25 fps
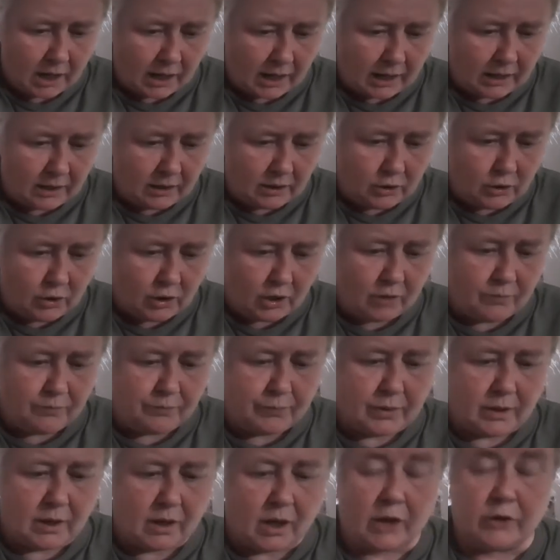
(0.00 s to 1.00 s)
And you can
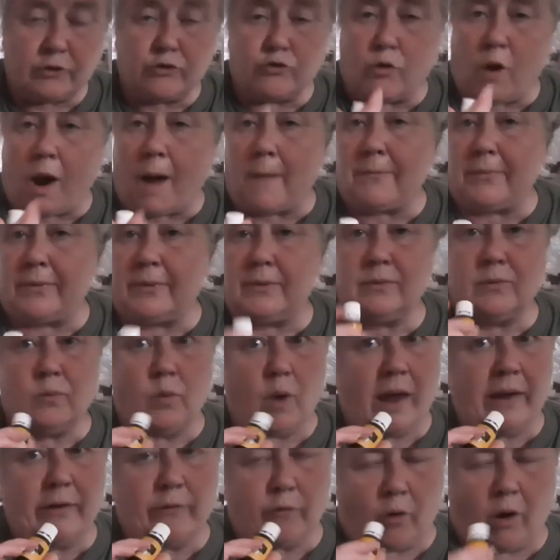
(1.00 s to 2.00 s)
put a drop,
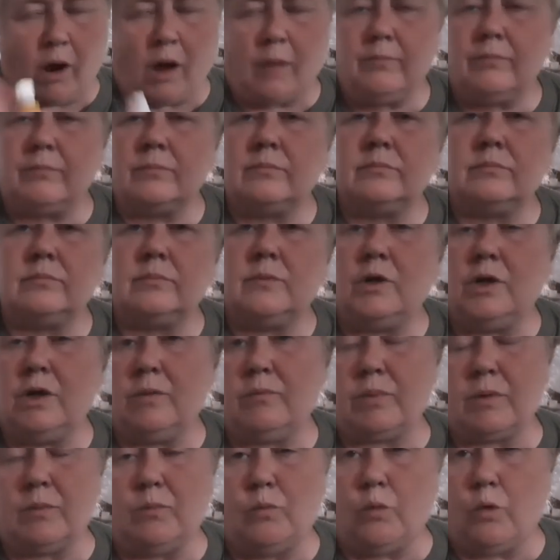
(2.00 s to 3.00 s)
a drop, even can
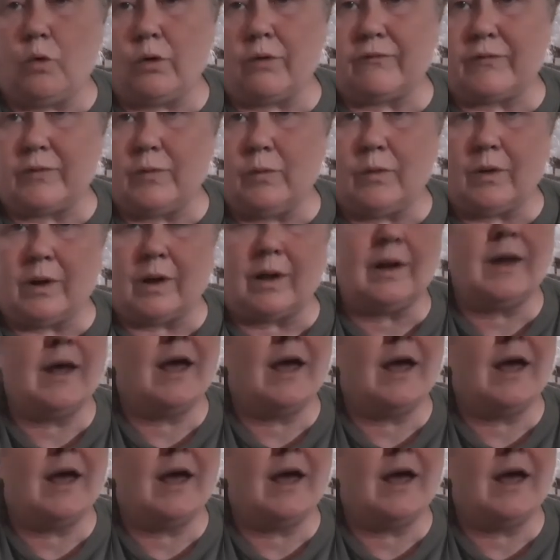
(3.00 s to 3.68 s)
bit more if you want,